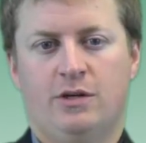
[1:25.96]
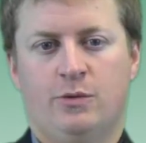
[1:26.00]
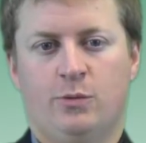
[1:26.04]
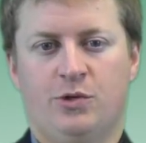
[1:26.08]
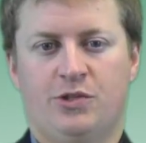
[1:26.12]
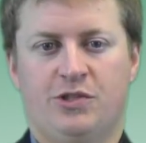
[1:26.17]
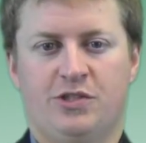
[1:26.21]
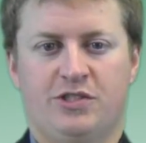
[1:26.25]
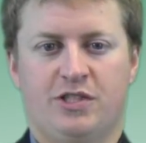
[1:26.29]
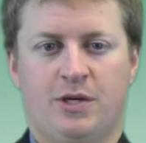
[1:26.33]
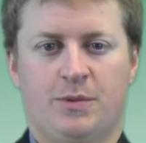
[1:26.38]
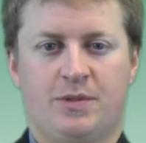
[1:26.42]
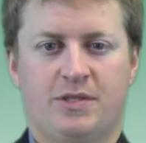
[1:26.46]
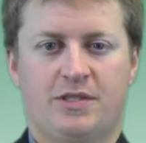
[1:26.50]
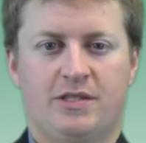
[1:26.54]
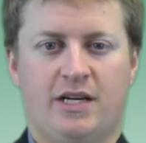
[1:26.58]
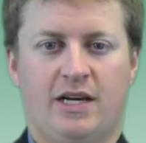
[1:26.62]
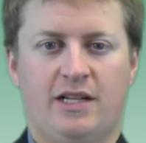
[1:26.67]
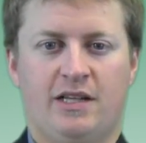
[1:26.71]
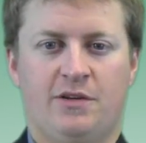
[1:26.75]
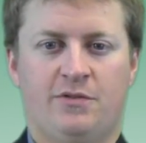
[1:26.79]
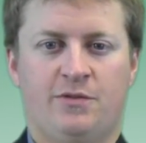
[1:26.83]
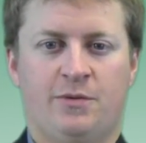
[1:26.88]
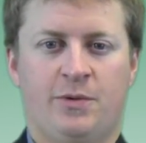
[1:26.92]
which is up
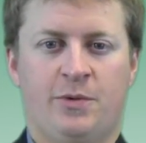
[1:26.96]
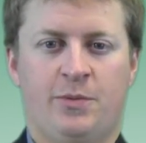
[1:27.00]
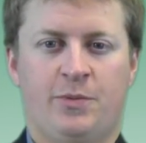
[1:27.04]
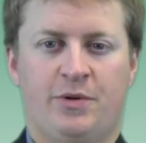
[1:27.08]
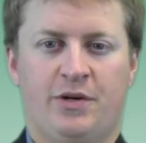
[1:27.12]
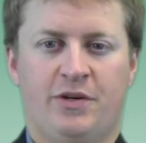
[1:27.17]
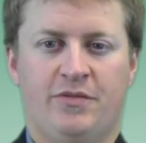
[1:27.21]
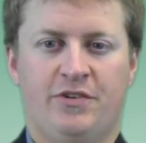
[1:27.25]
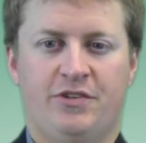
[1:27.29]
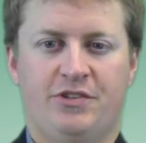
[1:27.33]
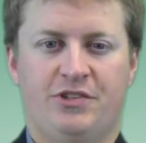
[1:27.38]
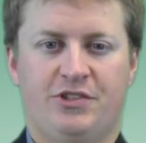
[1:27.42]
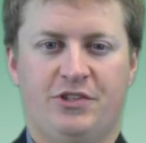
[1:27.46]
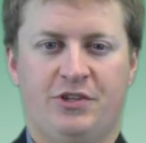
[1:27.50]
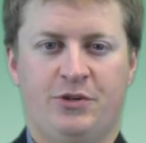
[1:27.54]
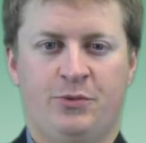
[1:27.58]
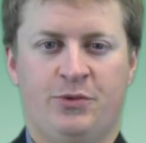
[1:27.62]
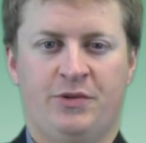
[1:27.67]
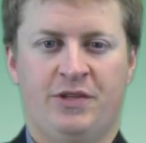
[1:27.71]
slightly from the previous year